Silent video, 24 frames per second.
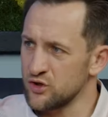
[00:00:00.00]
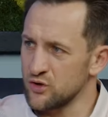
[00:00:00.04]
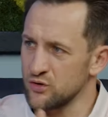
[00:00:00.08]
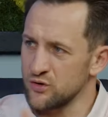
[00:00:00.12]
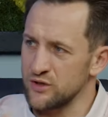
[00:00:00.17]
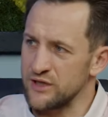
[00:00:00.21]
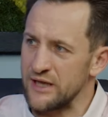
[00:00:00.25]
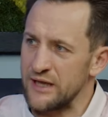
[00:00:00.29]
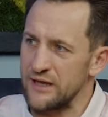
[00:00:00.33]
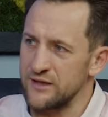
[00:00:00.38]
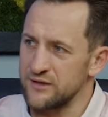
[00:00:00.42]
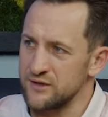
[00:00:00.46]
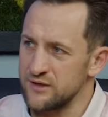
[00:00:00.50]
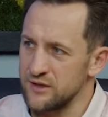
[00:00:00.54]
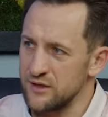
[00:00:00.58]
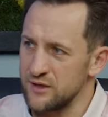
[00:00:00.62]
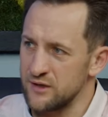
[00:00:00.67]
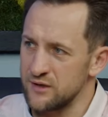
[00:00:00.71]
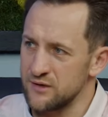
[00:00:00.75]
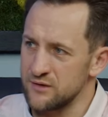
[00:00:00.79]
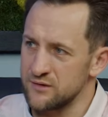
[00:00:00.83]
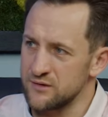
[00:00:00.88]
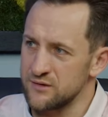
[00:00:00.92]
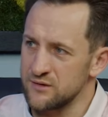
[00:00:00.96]
your dad
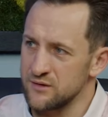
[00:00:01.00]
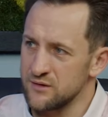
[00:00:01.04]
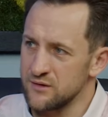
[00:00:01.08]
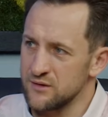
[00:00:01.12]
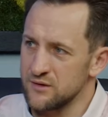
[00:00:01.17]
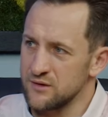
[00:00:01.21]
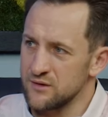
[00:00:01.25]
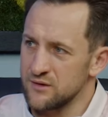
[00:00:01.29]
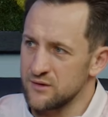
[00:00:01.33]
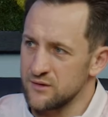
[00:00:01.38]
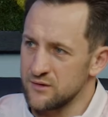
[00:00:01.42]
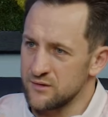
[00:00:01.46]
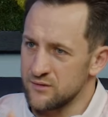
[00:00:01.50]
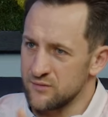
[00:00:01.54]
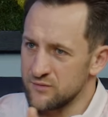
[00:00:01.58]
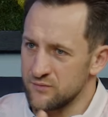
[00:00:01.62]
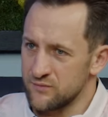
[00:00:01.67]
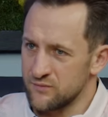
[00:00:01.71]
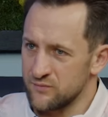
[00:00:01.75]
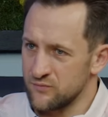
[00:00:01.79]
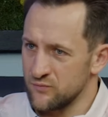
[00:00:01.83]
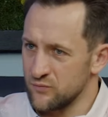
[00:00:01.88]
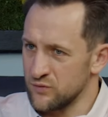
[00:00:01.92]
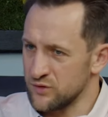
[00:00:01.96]
did,
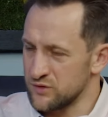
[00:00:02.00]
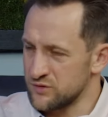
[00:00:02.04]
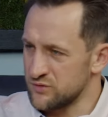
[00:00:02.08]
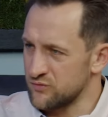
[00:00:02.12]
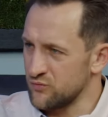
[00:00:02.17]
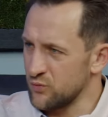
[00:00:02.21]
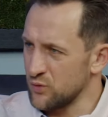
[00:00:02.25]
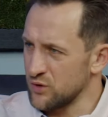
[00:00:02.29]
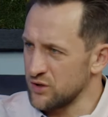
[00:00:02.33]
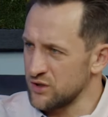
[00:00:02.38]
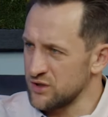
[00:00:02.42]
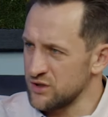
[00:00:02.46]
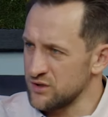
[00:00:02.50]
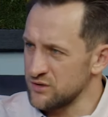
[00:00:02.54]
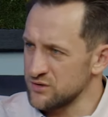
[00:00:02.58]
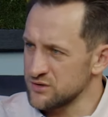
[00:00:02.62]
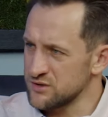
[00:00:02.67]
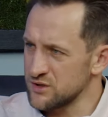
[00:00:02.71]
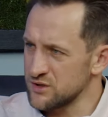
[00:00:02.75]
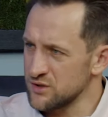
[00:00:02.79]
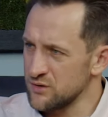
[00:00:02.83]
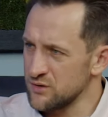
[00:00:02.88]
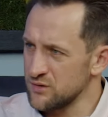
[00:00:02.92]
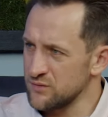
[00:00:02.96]
what twenty
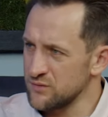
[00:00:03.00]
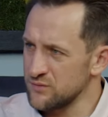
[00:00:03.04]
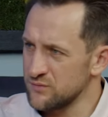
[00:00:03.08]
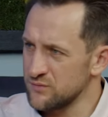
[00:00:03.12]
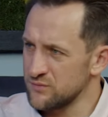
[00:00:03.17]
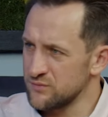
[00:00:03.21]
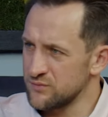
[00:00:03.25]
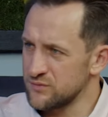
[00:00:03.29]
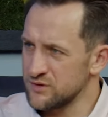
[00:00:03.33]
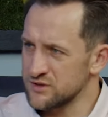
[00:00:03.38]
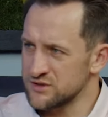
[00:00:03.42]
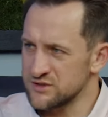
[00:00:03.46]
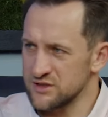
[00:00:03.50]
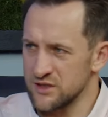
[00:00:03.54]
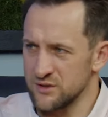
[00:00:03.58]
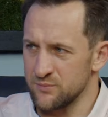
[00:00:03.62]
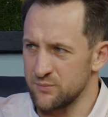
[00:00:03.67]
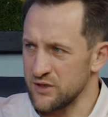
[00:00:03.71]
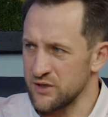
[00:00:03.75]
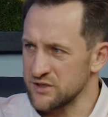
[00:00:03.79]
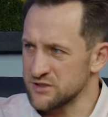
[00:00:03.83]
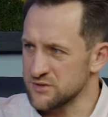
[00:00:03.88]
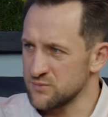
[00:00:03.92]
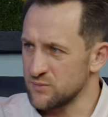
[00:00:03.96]
years ago? It's not
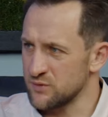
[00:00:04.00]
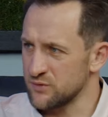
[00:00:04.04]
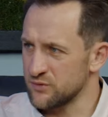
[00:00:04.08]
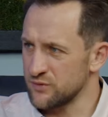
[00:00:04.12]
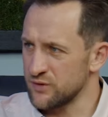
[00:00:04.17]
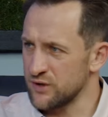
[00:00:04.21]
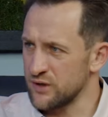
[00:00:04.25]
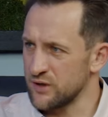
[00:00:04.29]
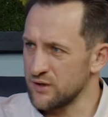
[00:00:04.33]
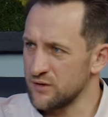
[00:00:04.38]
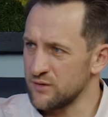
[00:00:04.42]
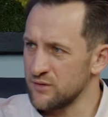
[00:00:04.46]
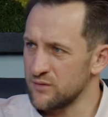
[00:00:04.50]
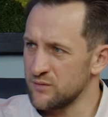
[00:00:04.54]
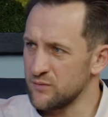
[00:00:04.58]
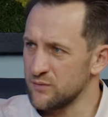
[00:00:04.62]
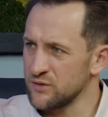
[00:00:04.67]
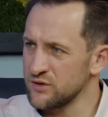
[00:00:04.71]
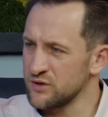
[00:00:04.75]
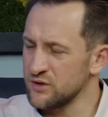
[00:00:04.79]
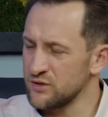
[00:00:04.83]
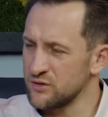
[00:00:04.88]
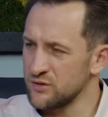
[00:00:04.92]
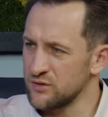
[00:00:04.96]
possible today.
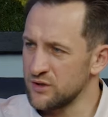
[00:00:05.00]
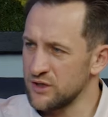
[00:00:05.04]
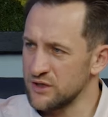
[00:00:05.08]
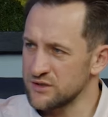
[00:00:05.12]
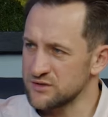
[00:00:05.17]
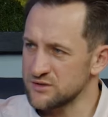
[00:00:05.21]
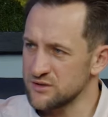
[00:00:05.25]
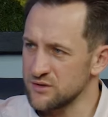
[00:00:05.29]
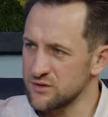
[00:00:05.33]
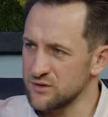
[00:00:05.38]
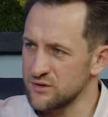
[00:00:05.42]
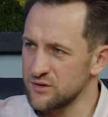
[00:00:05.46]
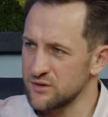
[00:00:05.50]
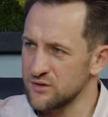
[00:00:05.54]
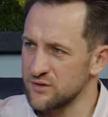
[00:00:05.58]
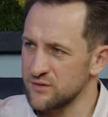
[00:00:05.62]
When did your dad start?